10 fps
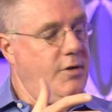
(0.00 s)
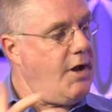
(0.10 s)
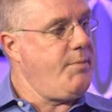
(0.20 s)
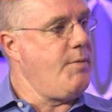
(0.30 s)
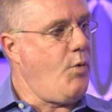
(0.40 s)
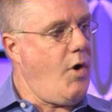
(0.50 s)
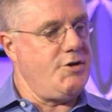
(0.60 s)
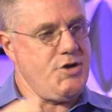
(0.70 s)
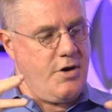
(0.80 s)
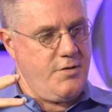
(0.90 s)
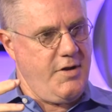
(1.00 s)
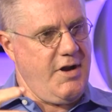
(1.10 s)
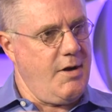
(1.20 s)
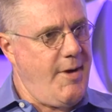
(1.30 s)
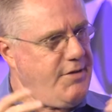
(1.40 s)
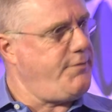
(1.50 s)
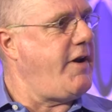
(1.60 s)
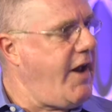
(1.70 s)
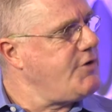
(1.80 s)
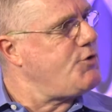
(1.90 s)
a lot of people watching are thinking about the
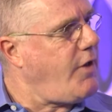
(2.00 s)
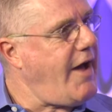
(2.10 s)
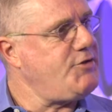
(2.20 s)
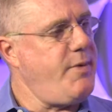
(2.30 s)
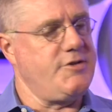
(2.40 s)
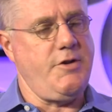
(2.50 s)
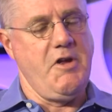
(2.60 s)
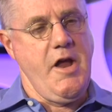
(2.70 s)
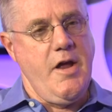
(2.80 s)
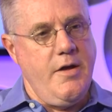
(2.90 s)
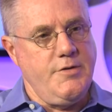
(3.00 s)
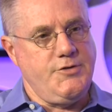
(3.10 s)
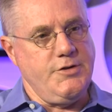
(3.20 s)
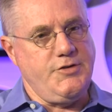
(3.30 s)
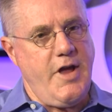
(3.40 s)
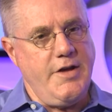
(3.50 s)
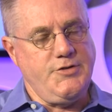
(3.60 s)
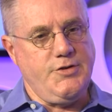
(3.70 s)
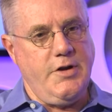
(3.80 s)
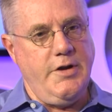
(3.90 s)
financial aspects of it,
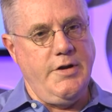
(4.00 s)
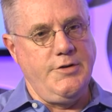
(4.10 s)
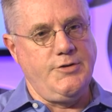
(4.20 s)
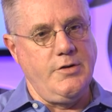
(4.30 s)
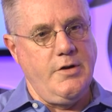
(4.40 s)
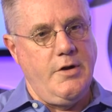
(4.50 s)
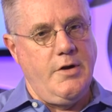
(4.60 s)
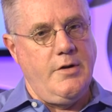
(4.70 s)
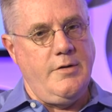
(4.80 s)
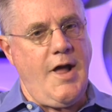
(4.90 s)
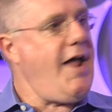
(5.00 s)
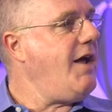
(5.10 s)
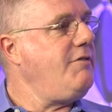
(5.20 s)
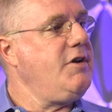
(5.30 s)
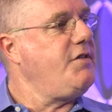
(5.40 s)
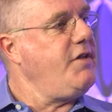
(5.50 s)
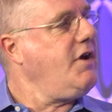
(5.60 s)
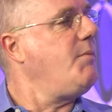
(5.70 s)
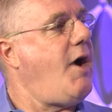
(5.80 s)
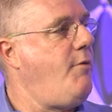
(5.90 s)
success is not having to
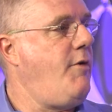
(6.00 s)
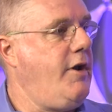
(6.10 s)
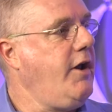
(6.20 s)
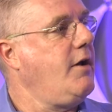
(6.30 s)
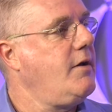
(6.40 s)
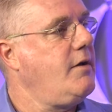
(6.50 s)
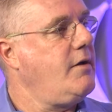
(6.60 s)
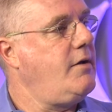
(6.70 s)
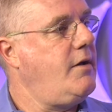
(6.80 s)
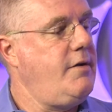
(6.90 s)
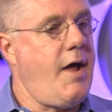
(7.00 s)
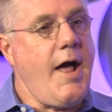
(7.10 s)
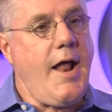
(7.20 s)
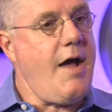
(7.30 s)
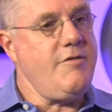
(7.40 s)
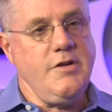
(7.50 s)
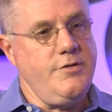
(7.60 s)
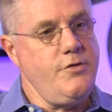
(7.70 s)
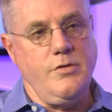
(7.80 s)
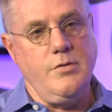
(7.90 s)
think about money, not having
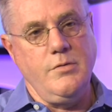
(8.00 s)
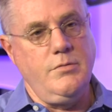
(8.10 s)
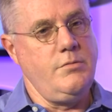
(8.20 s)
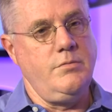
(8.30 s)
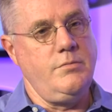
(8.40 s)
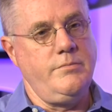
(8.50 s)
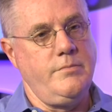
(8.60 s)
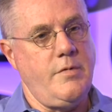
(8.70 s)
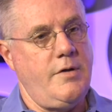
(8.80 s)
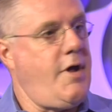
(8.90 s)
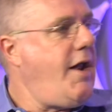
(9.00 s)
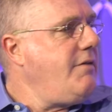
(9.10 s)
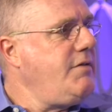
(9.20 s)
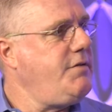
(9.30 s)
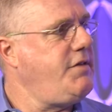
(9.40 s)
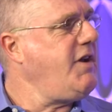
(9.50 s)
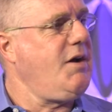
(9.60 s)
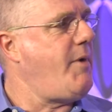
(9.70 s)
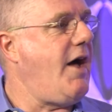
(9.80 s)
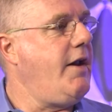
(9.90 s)
to think
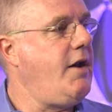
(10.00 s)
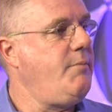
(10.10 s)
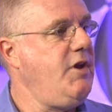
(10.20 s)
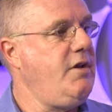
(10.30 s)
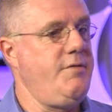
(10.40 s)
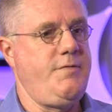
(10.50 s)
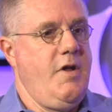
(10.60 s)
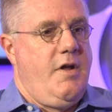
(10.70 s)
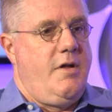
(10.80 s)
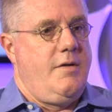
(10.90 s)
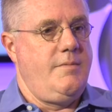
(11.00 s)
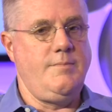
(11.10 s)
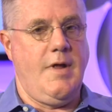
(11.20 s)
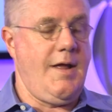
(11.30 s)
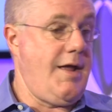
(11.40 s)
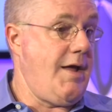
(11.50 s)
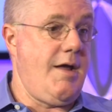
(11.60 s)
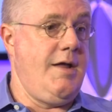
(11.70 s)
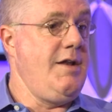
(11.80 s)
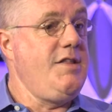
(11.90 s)
about it. I mean, if
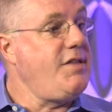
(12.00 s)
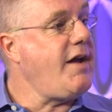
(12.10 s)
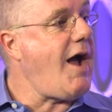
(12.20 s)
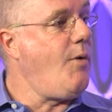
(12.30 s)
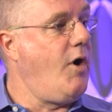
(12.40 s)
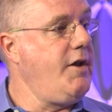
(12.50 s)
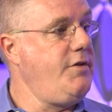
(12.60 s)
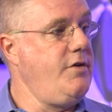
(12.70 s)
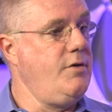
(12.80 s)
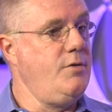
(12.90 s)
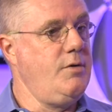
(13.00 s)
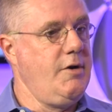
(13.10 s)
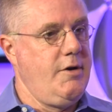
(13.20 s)
anything I want to do,